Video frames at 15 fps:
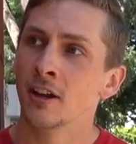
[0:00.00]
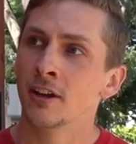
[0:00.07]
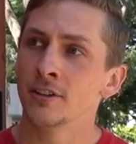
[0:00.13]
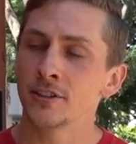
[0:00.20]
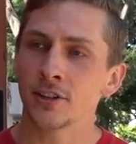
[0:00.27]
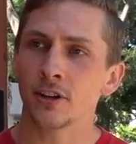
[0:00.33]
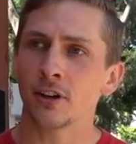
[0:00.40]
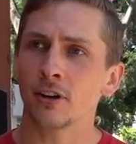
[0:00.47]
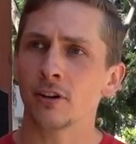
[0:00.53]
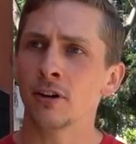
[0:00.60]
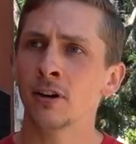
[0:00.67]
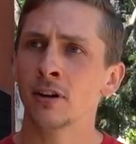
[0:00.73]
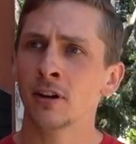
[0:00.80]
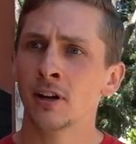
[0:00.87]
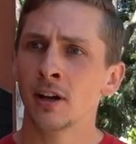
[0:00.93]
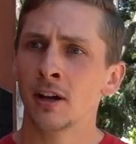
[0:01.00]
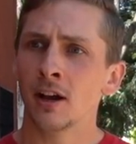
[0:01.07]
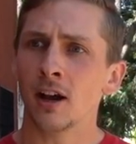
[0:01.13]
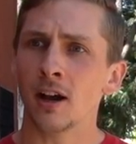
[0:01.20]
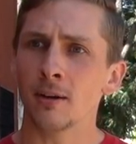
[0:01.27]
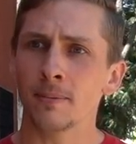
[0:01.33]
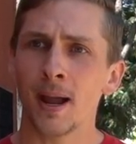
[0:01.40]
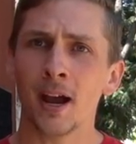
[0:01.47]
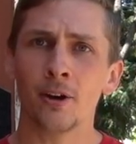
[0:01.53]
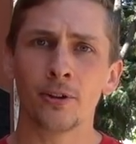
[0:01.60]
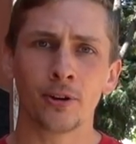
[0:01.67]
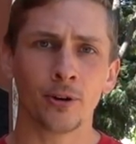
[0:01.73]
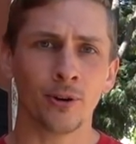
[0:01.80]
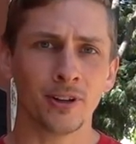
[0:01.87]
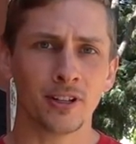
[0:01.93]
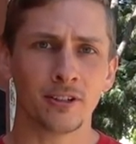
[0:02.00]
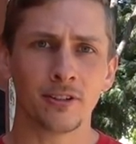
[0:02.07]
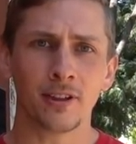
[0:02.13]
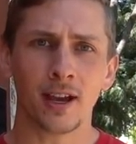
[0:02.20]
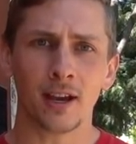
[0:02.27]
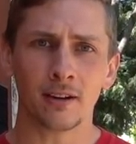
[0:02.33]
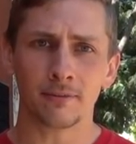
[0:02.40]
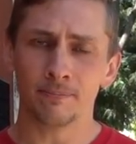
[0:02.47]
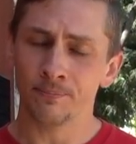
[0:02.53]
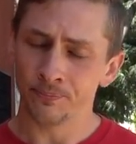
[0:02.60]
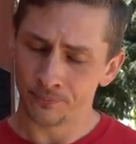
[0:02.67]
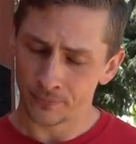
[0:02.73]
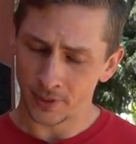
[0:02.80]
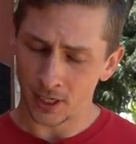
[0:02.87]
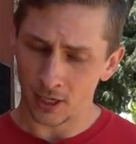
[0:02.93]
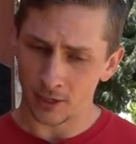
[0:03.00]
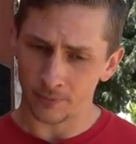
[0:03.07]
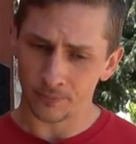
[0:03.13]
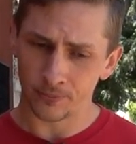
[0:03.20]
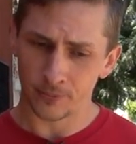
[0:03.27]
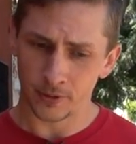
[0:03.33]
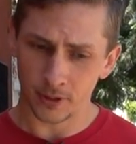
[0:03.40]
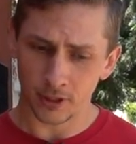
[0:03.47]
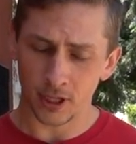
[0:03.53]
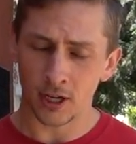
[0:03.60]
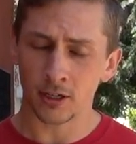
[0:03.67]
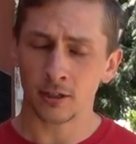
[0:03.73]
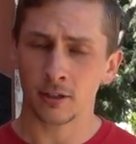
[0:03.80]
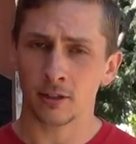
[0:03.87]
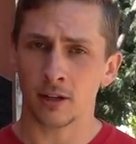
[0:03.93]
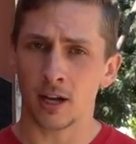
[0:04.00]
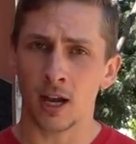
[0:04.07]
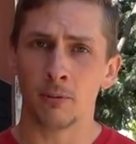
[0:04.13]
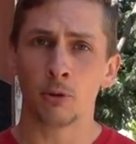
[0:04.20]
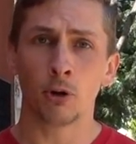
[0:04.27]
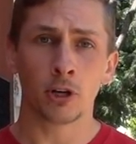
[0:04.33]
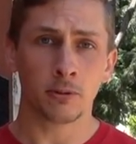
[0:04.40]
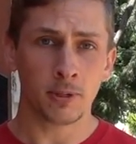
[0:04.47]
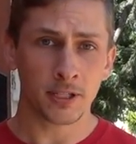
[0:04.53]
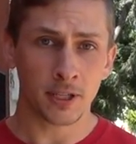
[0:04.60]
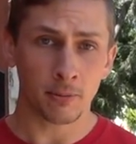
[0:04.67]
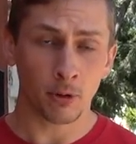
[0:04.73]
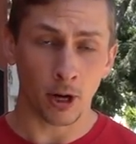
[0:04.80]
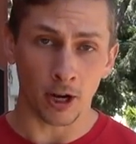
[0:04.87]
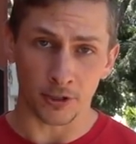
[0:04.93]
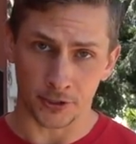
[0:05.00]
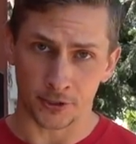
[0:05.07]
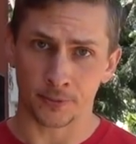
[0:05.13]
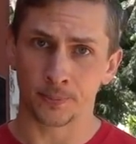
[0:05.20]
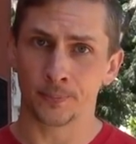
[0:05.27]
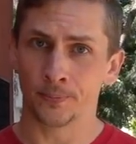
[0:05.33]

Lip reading: So how they're going to do that, good luck. I'm going to be somewhere else.